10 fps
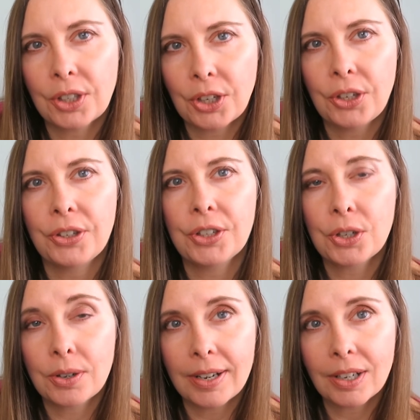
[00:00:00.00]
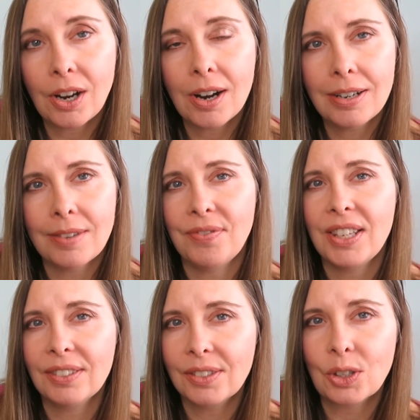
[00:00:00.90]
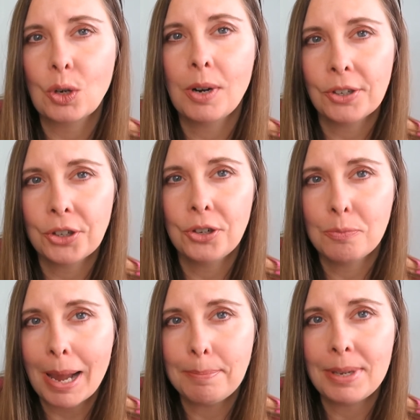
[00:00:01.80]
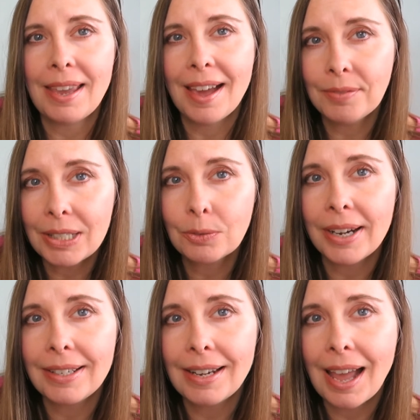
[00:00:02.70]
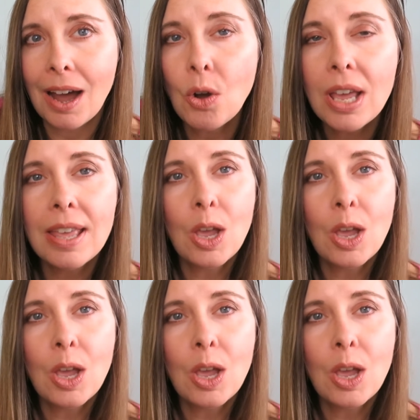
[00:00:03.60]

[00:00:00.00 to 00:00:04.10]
secured credit card, if this is a question you might be having right now,